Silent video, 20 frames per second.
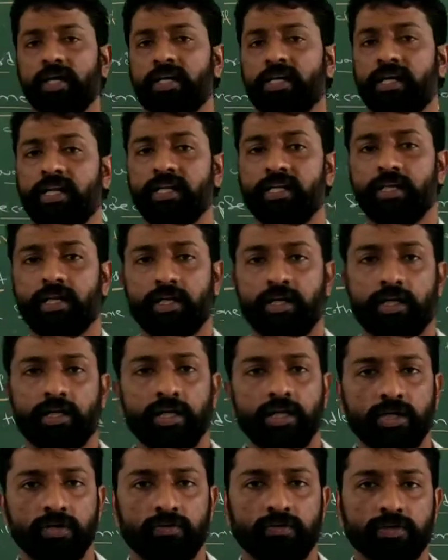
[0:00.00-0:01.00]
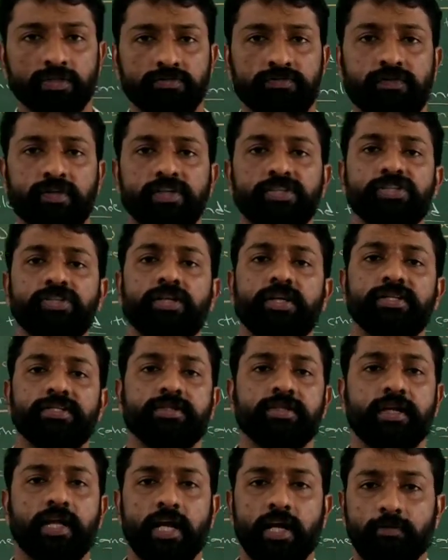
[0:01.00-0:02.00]
indica was first
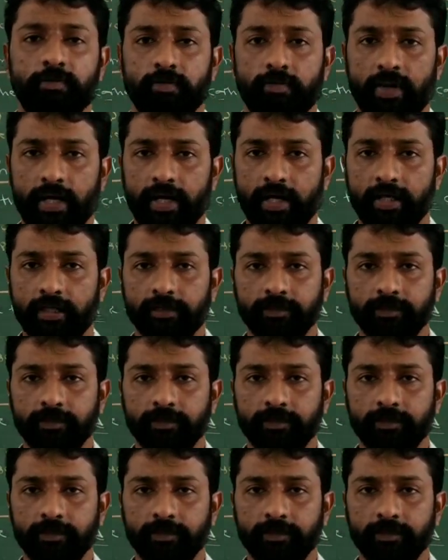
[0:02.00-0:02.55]
described by